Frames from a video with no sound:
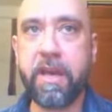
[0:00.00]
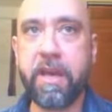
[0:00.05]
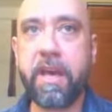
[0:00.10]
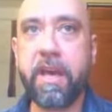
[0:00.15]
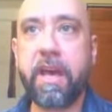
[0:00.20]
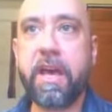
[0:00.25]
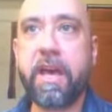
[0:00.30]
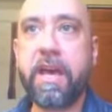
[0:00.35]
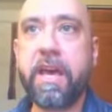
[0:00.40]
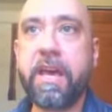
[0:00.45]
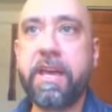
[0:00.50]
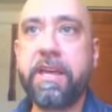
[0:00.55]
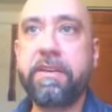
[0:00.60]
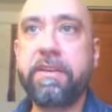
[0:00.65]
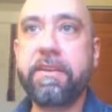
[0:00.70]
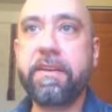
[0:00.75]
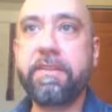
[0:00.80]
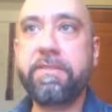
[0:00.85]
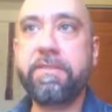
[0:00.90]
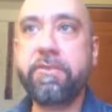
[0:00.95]
And
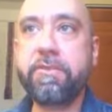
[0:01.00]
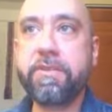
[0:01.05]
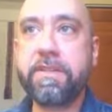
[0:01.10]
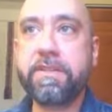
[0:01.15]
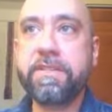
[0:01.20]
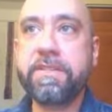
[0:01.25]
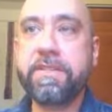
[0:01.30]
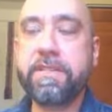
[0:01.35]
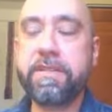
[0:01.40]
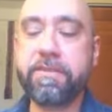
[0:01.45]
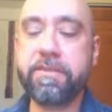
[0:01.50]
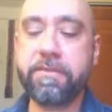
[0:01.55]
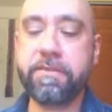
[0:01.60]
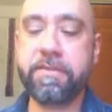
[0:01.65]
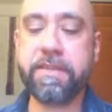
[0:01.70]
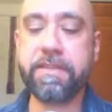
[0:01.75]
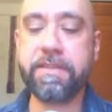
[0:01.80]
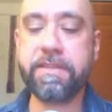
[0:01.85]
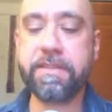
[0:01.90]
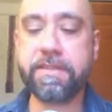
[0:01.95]
if you consider
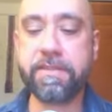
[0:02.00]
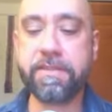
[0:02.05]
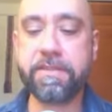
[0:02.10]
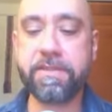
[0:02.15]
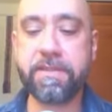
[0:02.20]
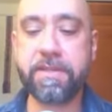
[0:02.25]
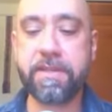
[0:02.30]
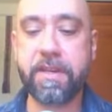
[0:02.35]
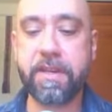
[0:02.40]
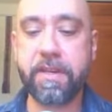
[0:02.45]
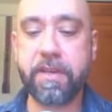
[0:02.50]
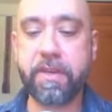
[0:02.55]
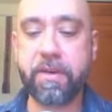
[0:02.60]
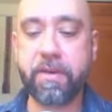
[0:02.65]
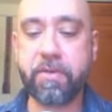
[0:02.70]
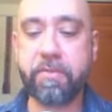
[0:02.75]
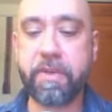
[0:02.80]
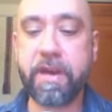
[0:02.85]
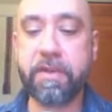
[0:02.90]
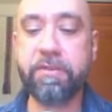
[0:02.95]
this is
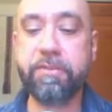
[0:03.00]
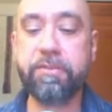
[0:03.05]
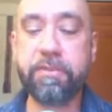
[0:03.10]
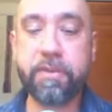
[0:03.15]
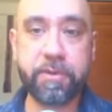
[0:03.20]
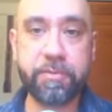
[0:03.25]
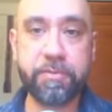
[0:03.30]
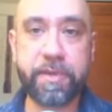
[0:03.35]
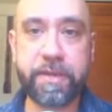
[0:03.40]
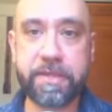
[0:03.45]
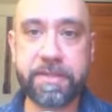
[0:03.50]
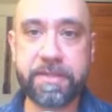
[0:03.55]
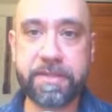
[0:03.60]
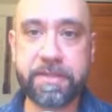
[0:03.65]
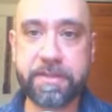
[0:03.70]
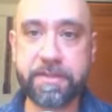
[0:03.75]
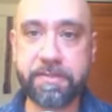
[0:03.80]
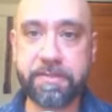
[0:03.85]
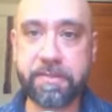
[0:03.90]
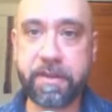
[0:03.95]
Matthew
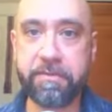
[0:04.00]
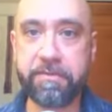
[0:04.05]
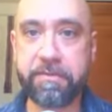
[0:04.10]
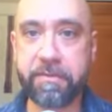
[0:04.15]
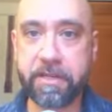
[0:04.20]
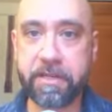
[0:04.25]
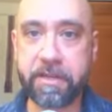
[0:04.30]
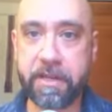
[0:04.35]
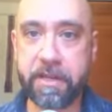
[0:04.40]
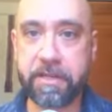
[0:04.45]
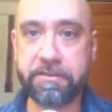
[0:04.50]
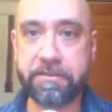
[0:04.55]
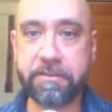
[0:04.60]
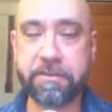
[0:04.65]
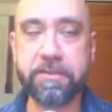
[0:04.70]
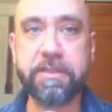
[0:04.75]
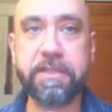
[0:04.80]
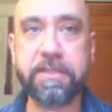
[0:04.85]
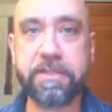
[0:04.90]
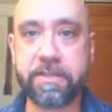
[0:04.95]
Lopez's favorite
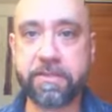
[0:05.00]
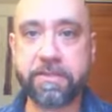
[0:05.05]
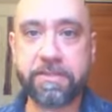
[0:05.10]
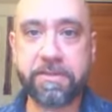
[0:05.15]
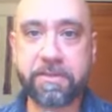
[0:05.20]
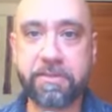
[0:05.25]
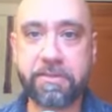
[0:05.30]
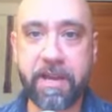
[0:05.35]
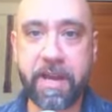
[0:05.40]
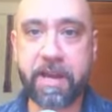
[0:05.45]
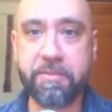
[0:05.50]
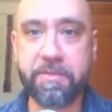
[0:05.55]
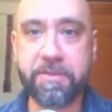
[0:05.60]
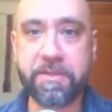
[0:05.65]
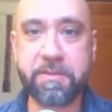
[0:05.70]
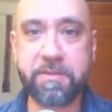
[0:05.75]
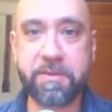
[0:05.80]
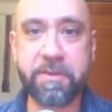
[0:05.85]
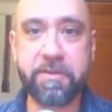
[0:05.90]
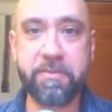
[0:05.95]
novel. It's also, it happens
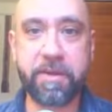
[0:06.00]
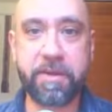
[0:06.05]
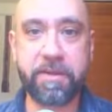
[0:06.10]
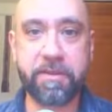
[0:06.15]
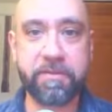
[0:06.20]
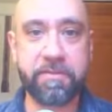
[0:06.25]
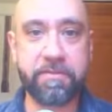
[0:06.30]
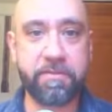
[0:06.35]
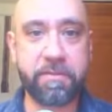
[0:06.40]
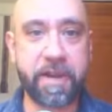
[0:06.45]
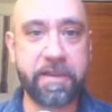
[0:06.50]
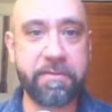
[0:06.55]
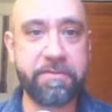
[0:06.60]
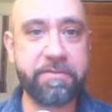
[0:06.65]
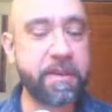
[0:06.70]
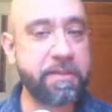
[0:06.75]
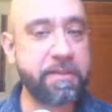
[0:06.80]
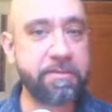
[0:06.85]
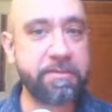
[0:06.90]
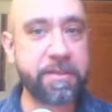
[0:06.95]
to be among my
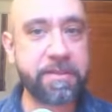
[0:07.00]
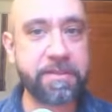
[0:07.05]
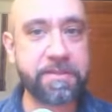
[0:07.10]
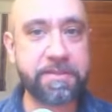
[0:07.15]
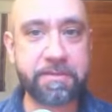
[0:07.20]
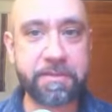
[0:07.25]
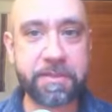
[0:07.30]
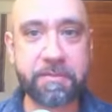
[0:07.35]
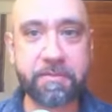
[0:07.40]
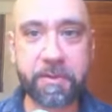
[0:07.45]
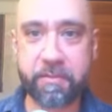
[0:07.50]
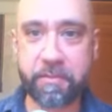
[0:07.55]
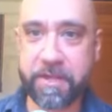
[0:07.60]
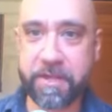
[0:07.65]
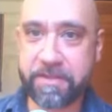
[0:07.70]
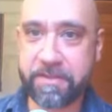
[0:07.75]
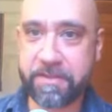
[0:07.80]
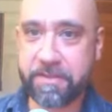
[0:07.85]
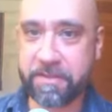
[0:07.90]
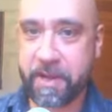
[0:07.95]
favorites, certainly among my
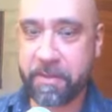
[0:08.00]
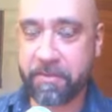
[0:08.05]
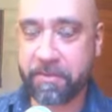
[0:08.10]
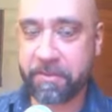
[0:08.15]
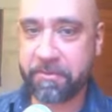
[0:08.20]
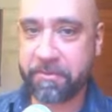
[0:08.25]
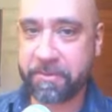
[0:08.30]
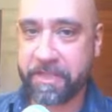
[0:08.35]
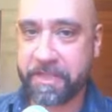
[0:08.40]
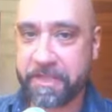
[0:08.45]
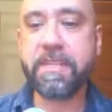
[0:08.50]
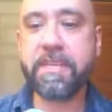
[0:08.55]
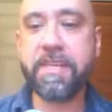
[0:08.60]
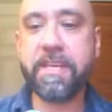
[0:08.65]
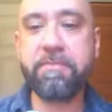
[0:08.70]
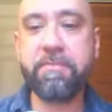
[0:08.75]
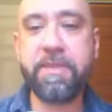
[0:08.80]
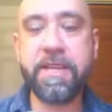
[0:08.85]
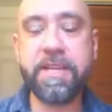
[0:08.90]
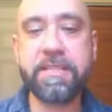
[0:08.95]
top three.
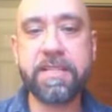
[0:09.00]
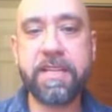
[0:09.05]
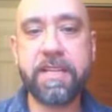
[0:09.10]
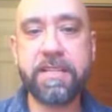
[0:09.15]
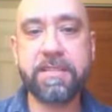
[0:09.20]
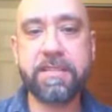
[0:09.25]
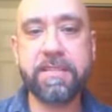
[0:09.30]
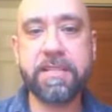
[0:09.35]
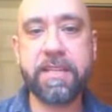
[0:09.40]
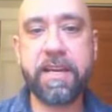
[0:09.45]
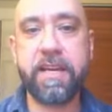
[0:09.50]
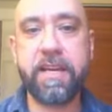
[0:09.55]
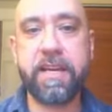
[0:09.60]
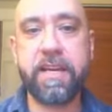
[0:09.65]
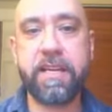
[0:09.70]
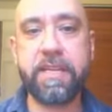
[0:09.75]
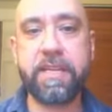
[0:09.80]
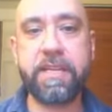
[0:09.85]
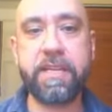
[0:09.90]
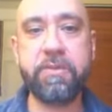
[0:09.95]
It makes sense that
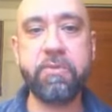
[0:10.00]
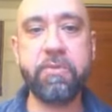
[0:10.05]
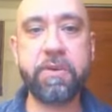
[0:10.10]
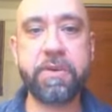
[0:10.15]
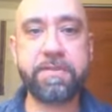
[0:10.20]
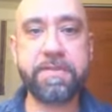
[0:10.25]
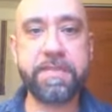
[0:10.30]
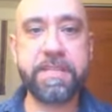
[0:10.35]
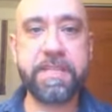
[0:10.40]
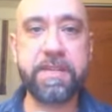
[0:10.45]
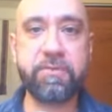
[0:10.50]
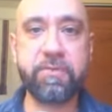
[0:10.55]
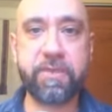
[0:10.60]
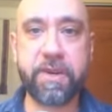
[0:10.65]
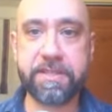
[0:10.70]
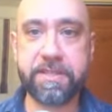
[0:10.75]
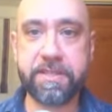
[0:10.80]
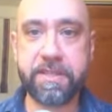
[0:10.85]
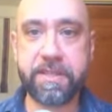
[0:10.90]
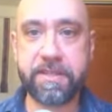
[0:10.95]
he would have seen
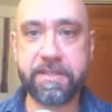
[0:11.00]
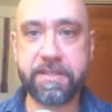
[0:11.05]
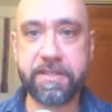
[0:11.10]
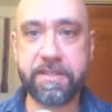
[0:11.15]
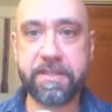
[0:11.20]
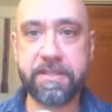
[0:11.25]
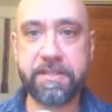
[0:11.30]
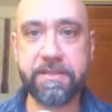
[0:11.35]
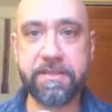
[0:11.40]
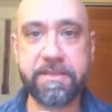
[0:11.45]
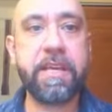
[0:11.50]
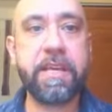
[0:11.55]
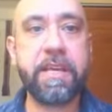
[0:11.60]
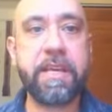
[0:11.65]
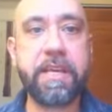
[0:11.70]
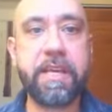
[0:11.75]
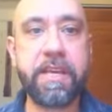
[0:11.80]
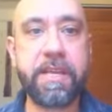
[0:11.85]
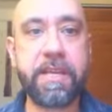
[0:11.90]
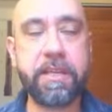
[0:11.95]
resonances
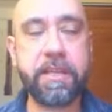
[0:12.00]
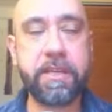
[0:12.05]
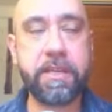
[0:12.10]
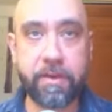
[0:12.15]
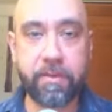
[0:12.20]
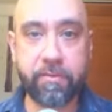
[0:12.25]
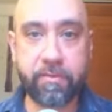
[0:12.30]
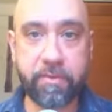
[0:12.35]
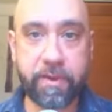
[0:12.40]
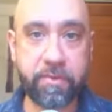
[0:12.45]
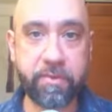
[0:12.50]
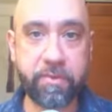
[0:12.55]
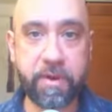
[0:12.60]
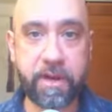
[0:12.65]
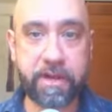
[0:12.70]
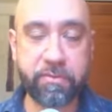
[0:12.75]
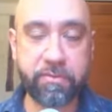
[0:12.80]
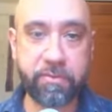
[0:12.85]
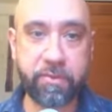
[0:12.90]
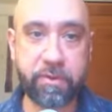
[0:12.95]
in Red,
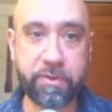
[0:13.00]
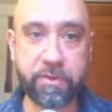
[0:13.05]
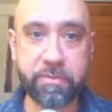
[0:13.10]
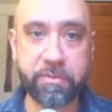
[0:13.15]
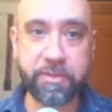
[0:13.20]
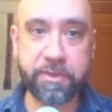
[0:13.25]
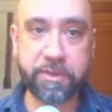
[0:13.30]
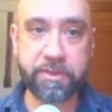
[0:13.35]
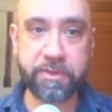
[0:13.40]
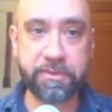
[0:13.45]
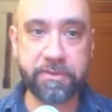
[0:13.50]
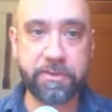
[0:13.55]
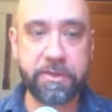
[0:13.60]
White, and Royal Blue,